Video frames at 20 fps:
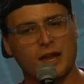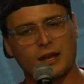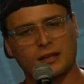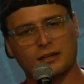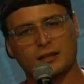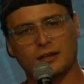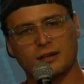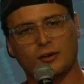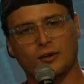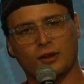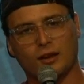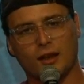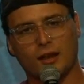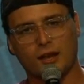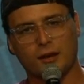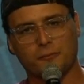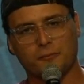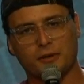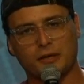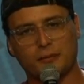you know, a lot
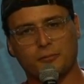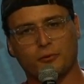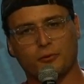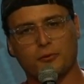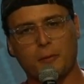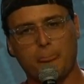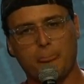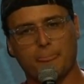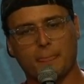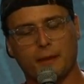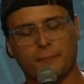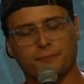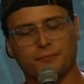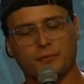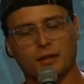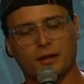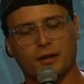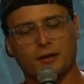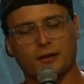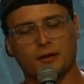of people,
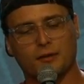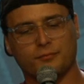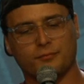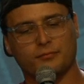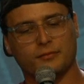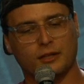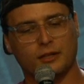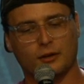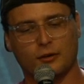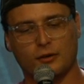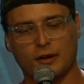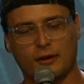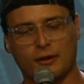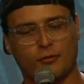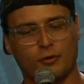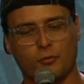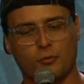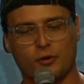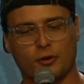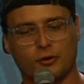you know,
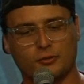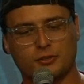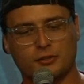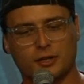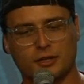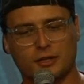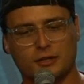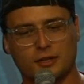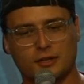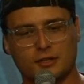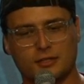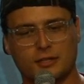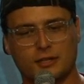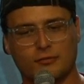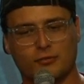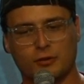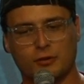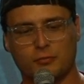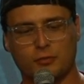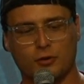everyone will tell you this,
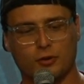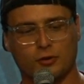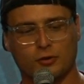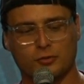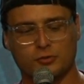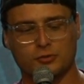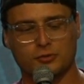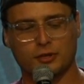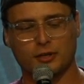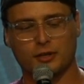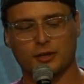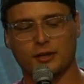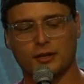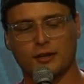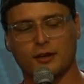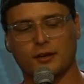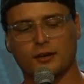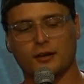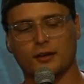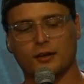every book will say it,
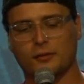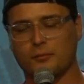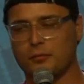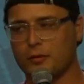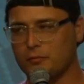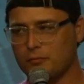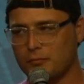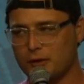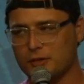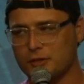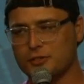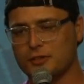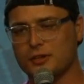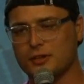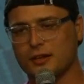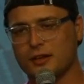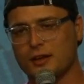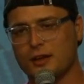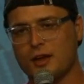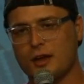but
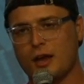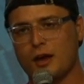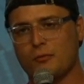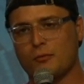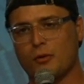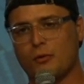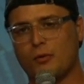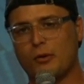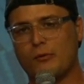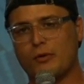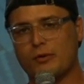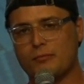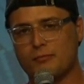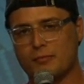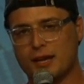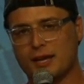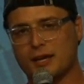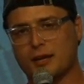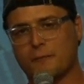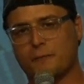budgeting. But when we
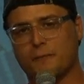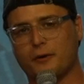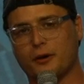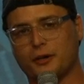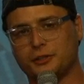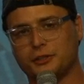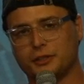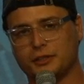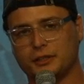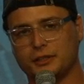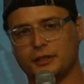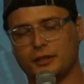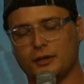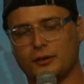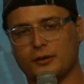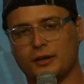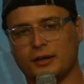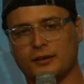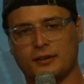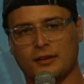make a budget, you
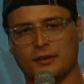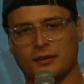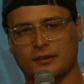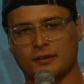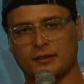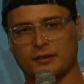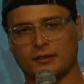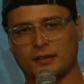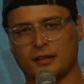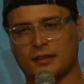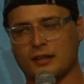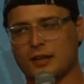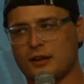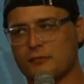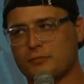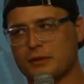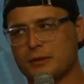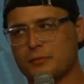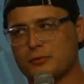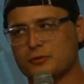know, a lot of
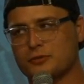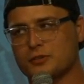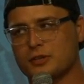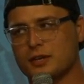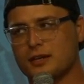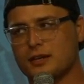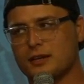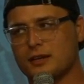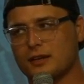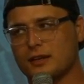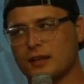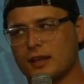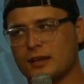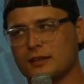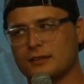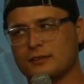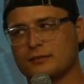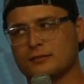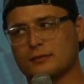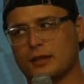people say it
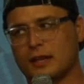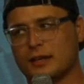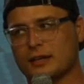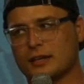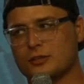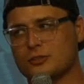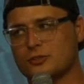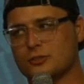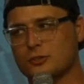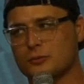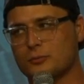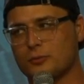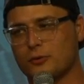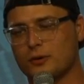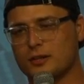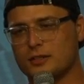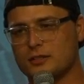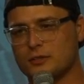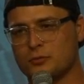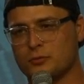like it's super
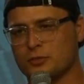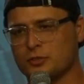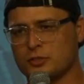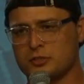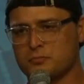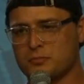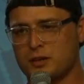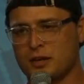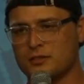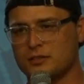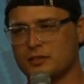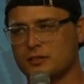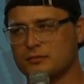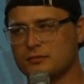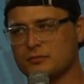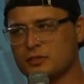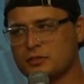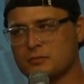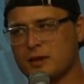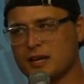easy. Well, just budget.
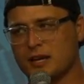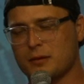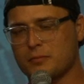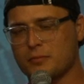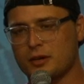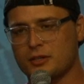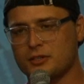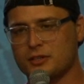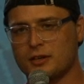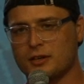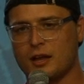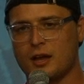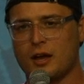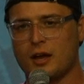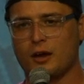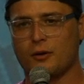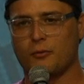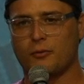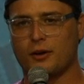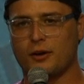Just make a budget.
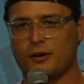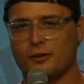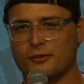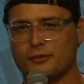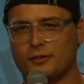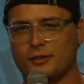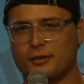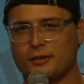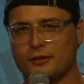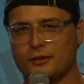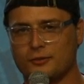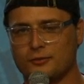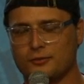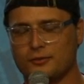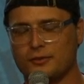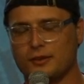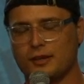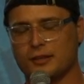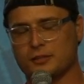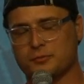Well, you know,
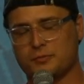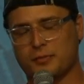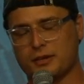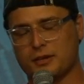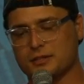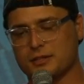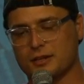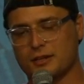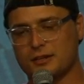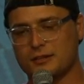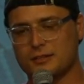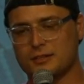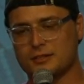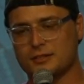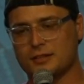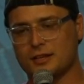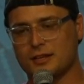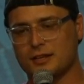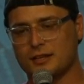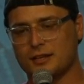especially in this
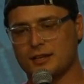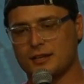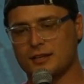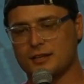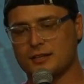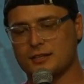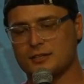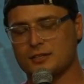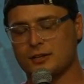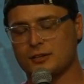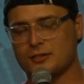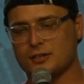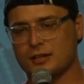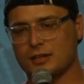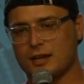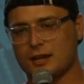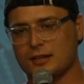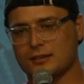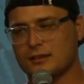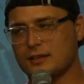day and age, there's a
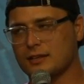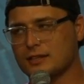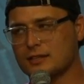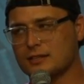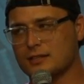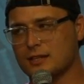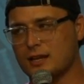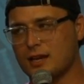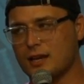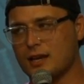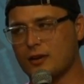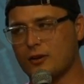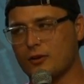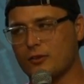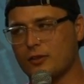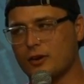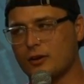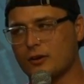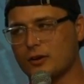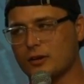lot of things now
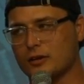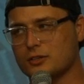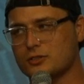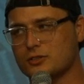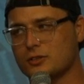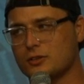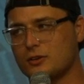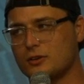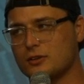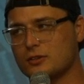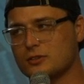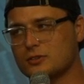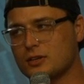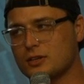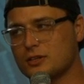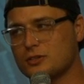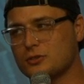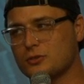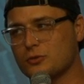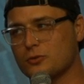that are considered
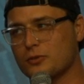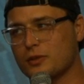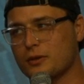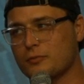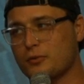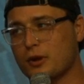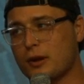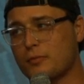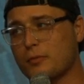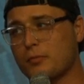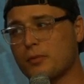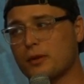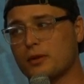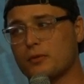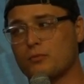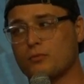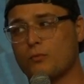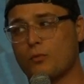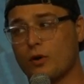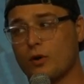essential that probably
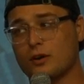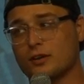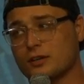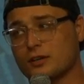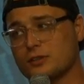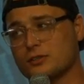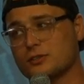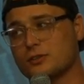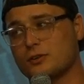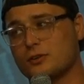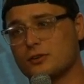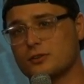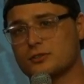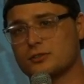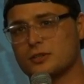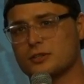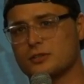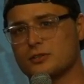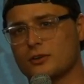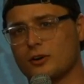weren't considered
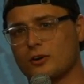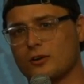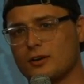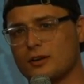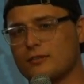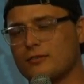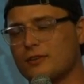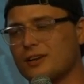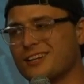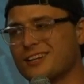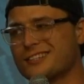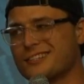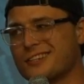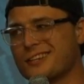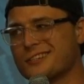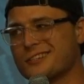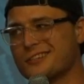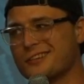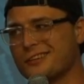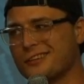essential or even
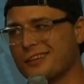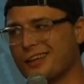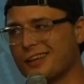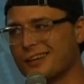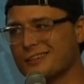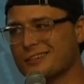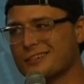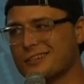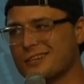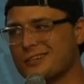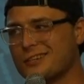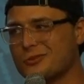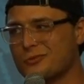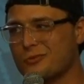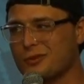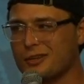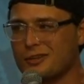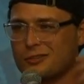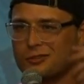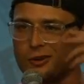existed like 10,
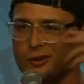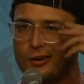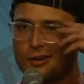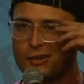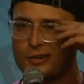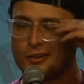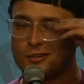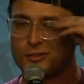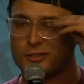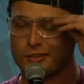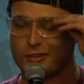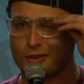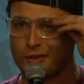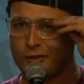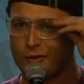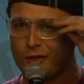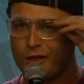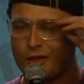20, 30 years ago.